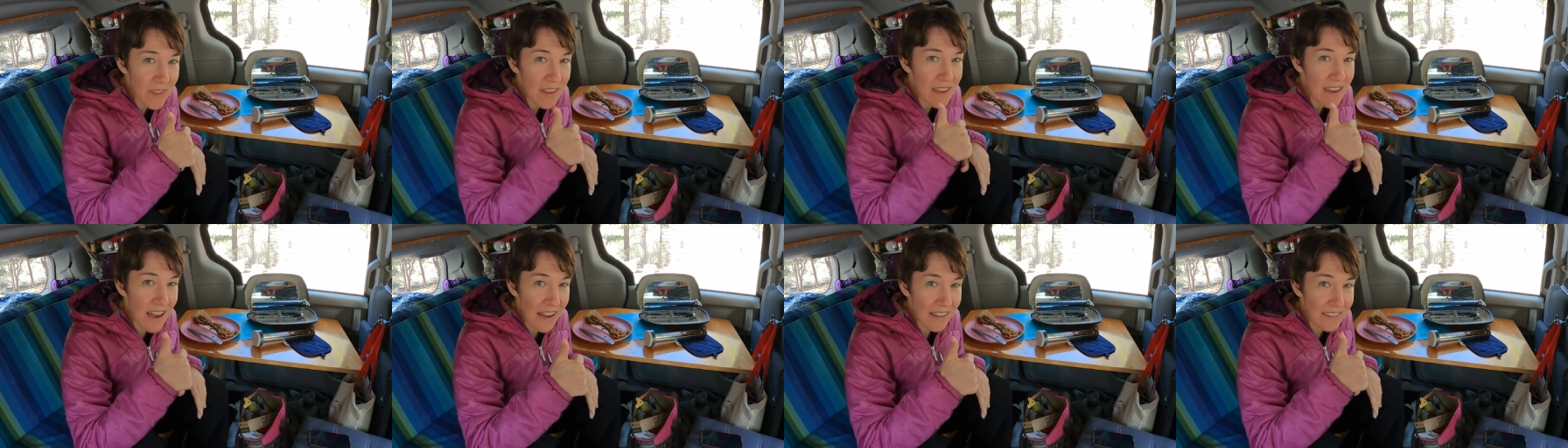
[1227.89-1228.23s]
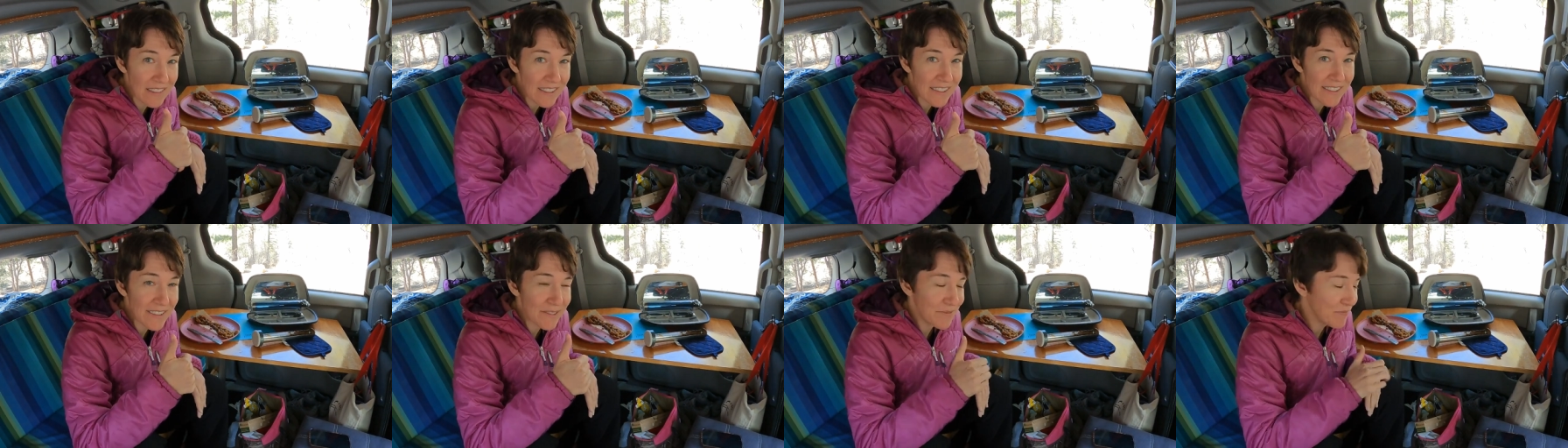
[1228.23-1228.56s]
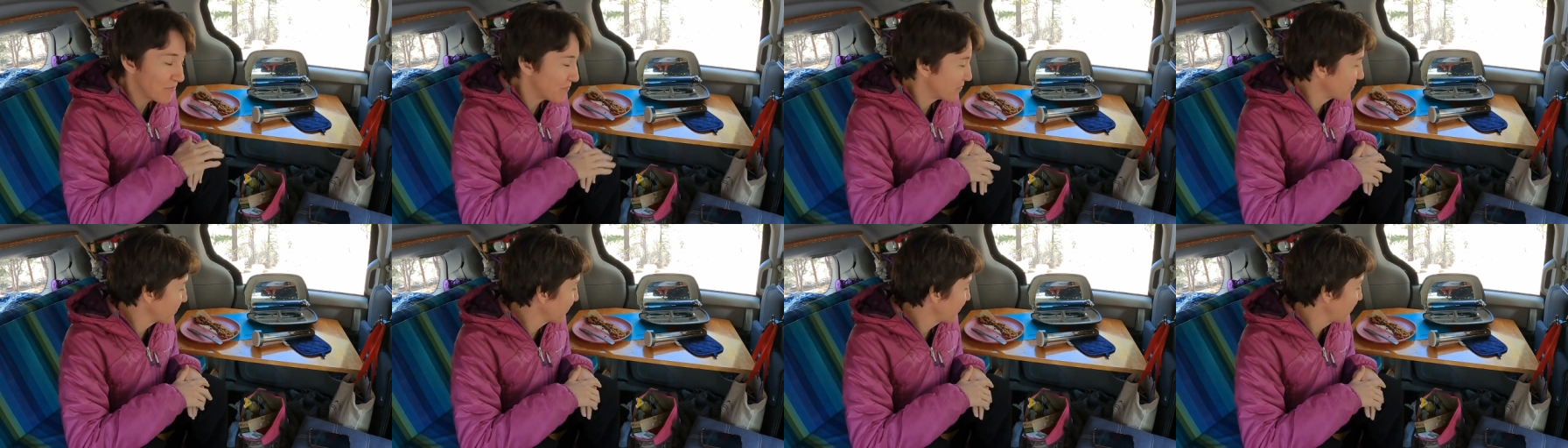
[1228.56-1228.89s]
yes.
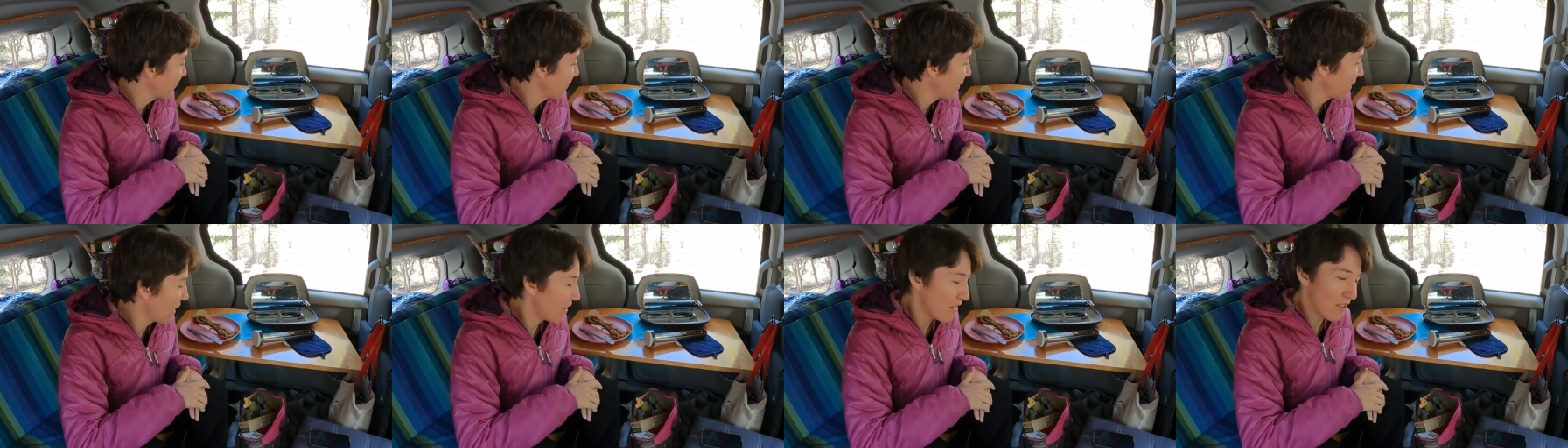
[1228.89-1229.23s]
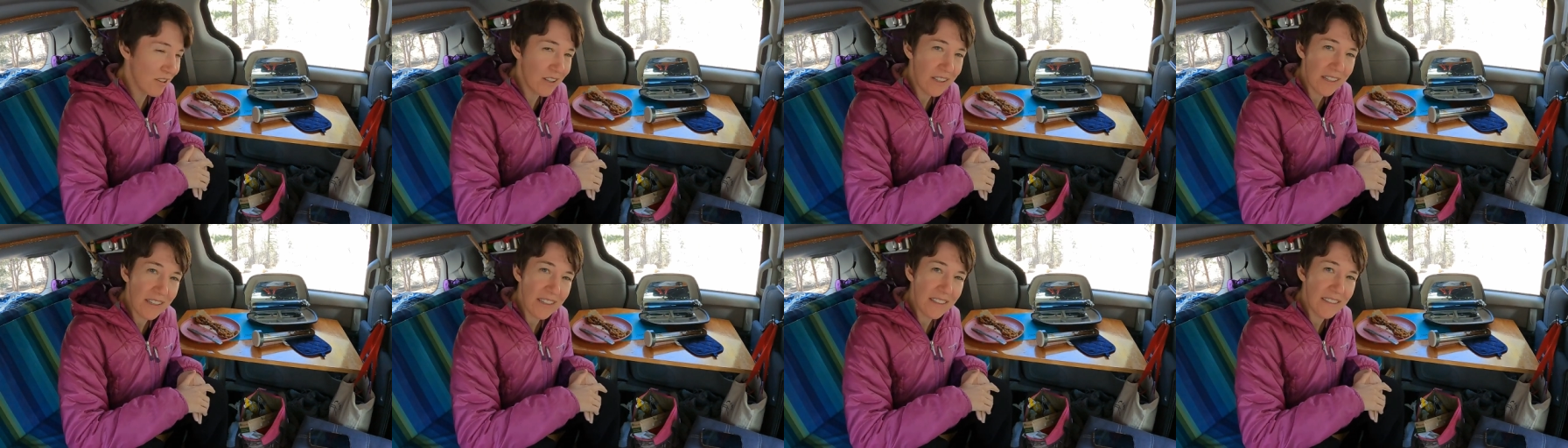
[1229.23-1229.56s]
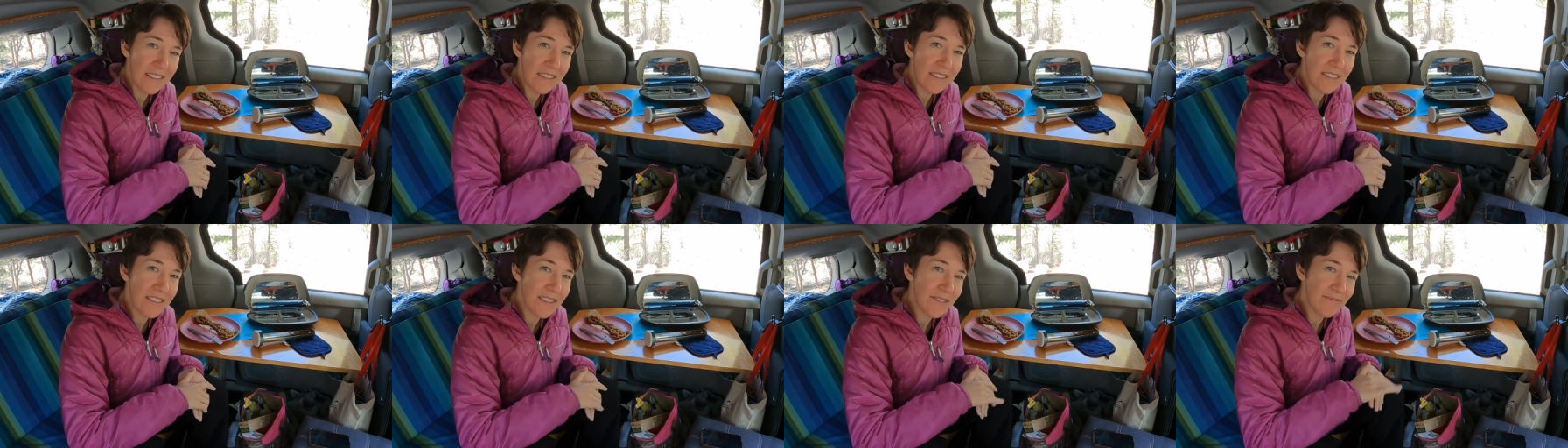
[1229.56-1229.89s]

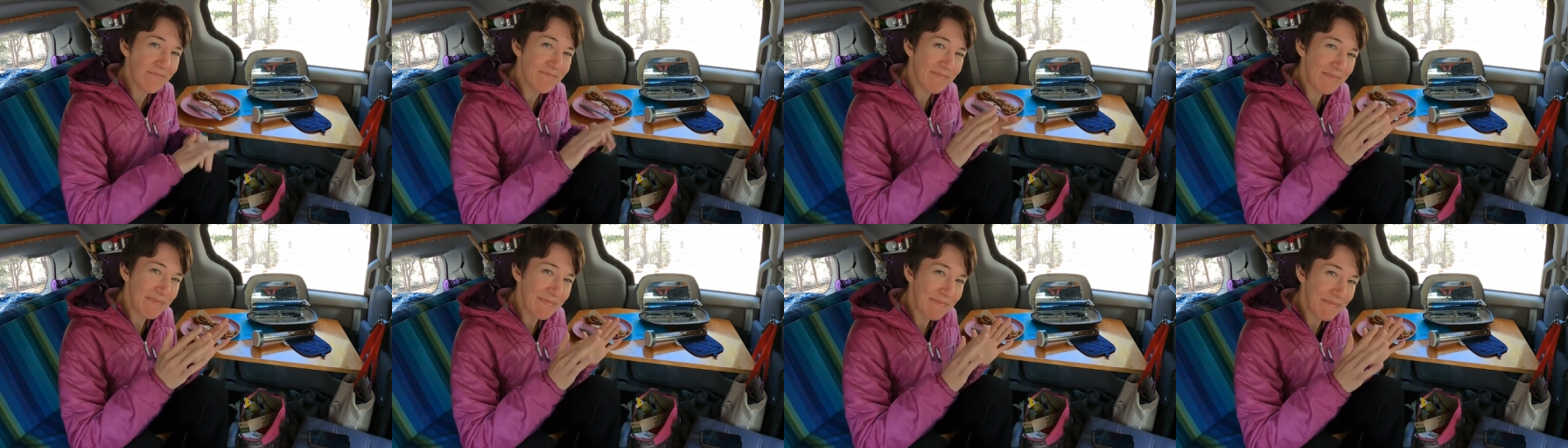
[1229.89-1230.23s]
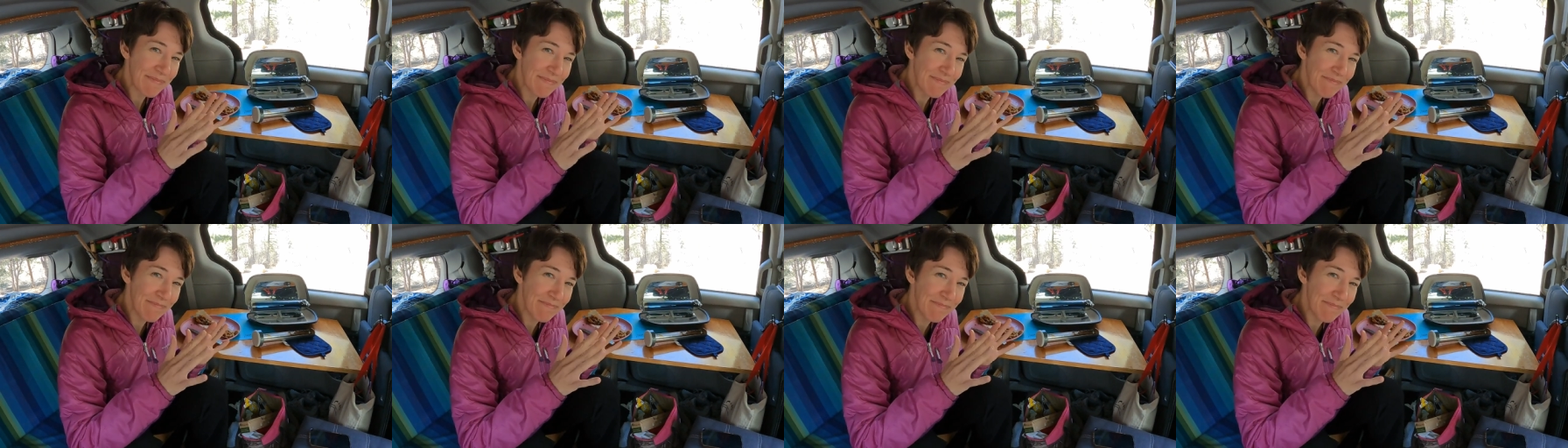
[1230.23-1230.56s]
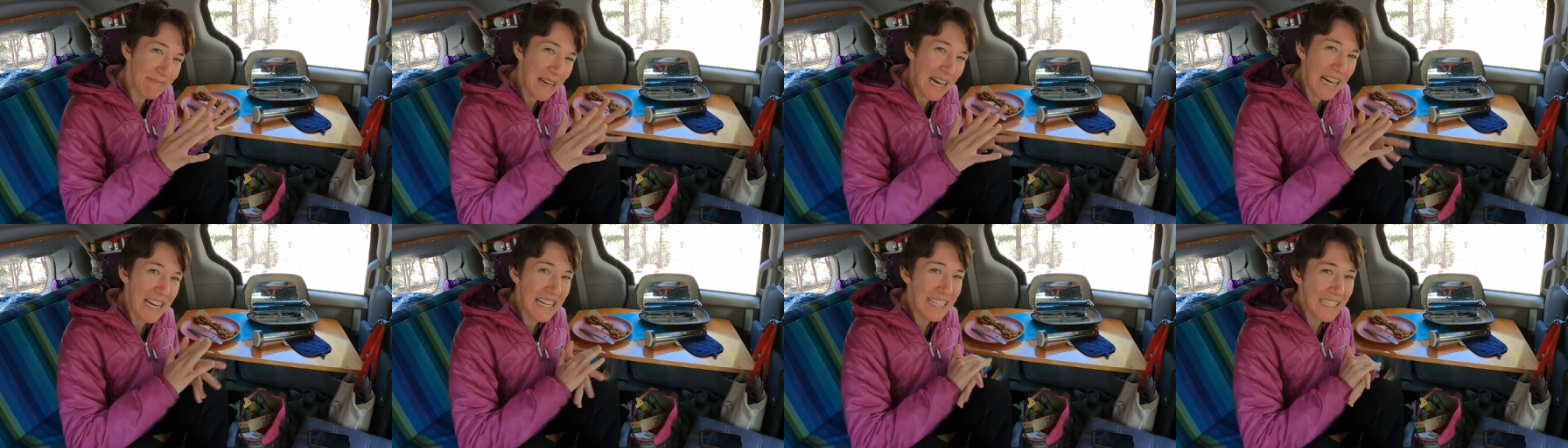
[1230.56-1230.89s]
Cookies,
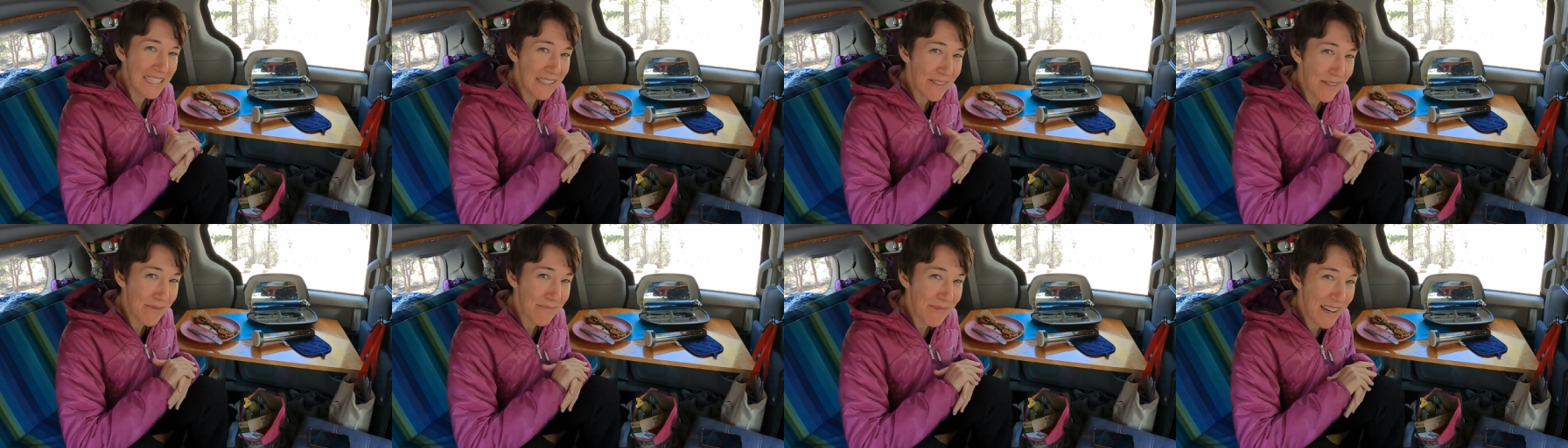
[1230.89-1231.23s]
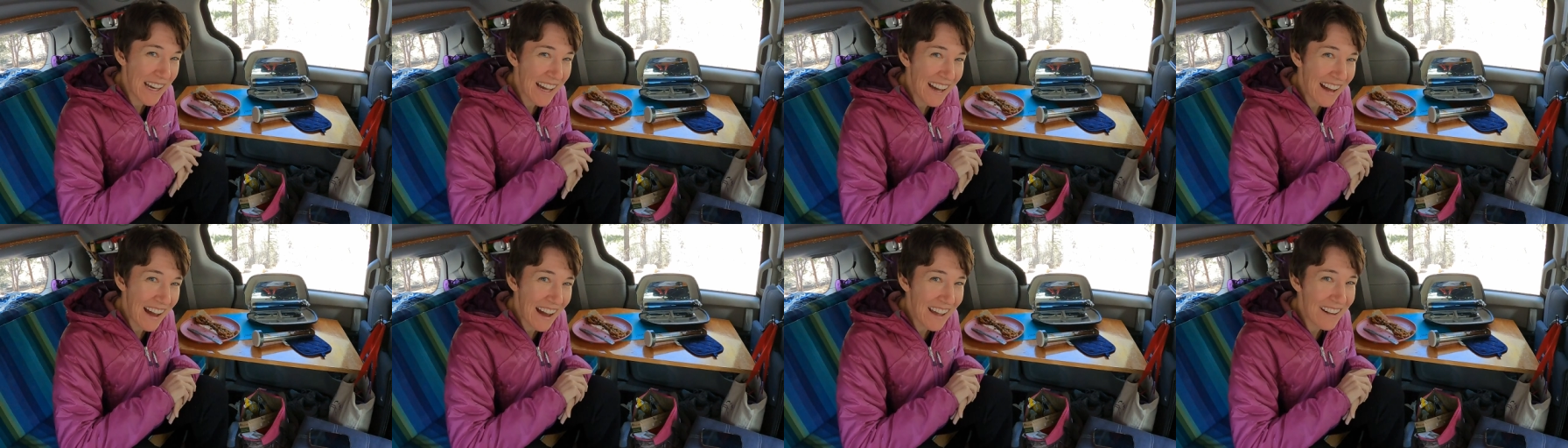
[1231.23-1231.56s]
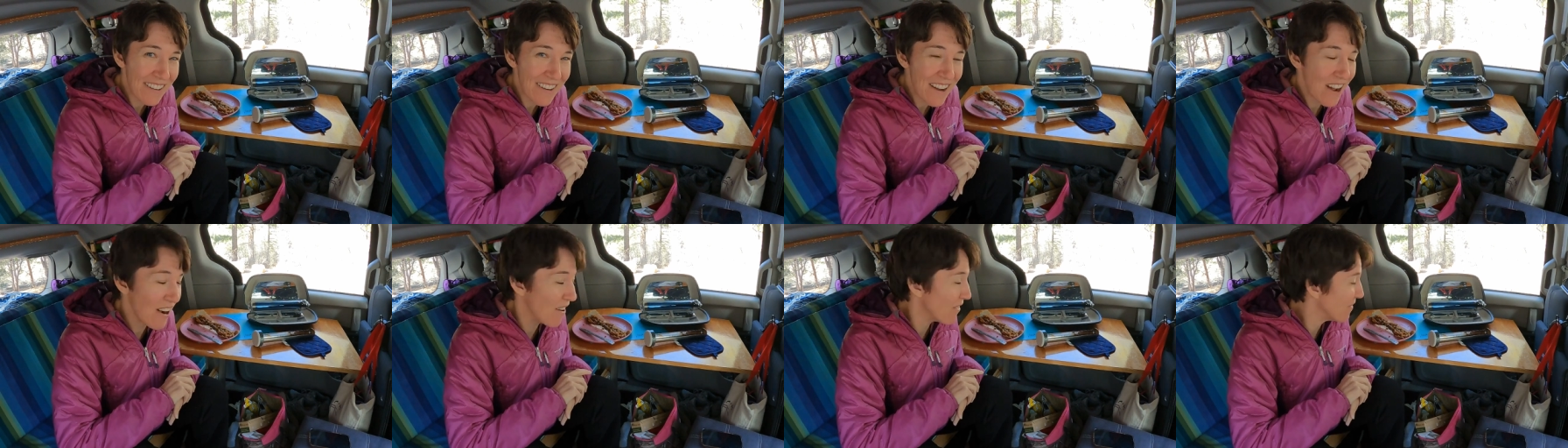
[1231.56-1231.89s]
meh, meh, I
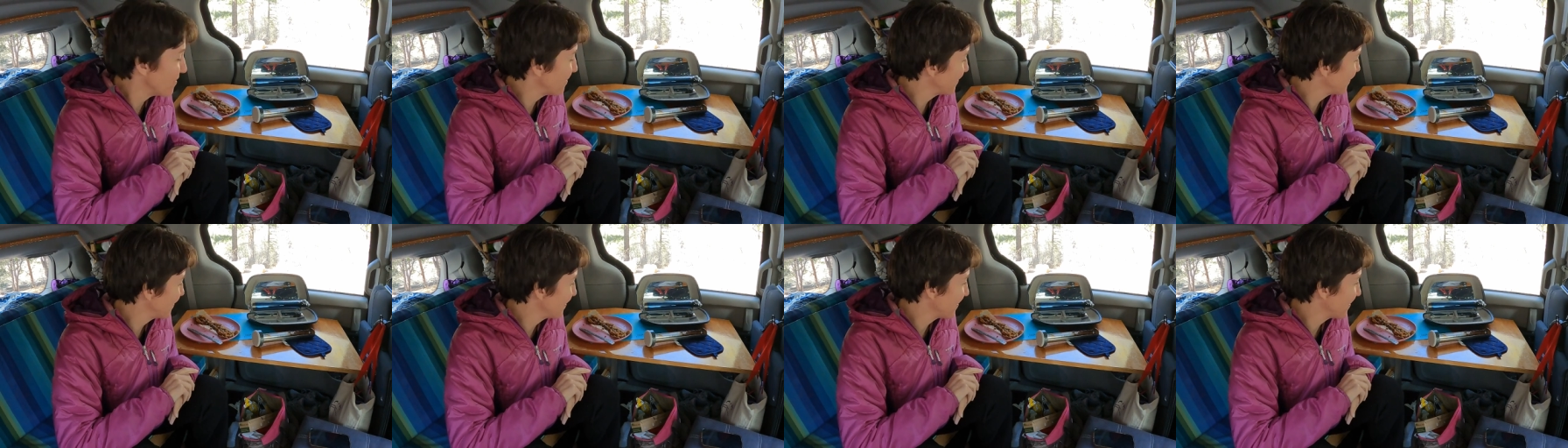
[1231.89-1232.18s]
don't know.